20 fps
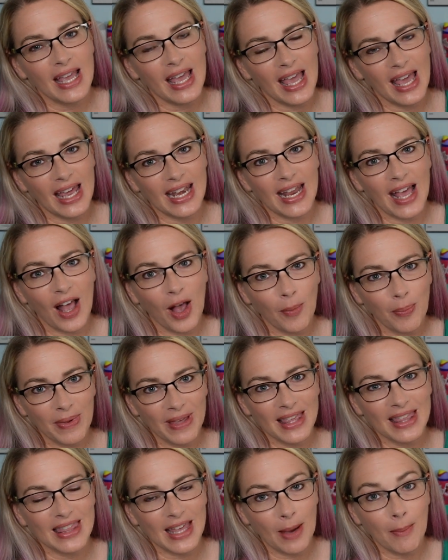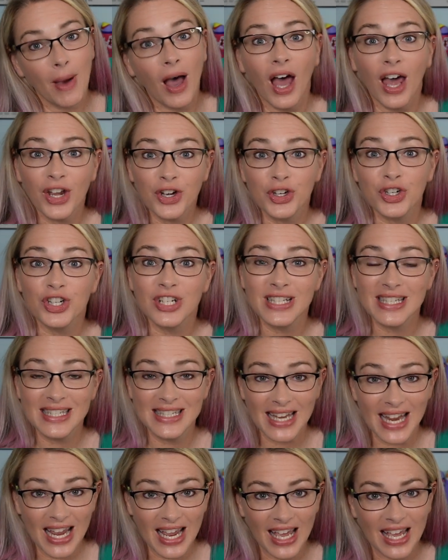and helping them
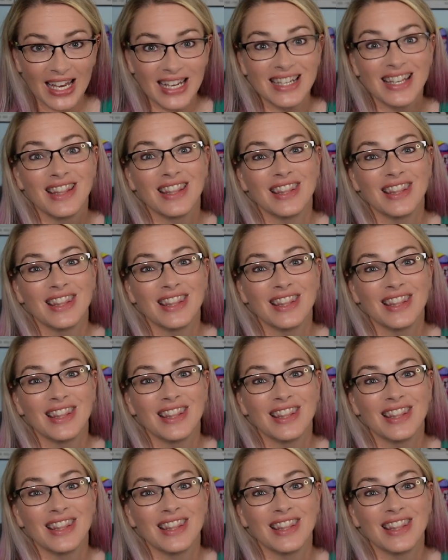understand